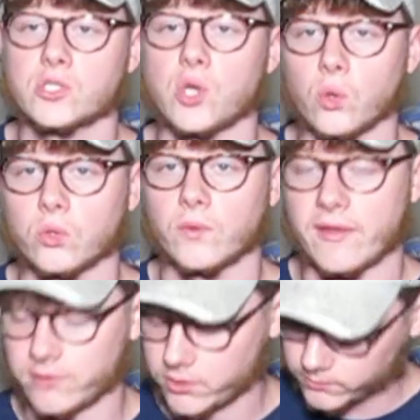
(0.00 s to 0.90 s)
total
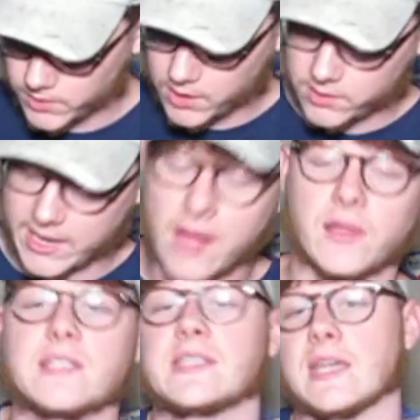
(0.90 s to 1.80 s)
revenue. Now
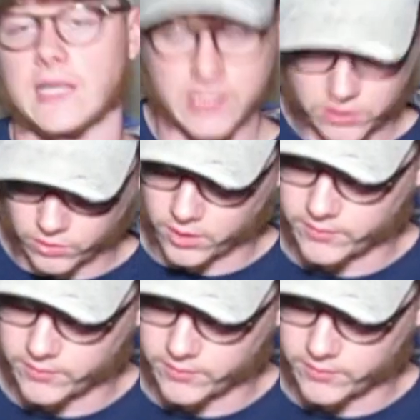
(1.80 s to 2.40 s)
let's get into our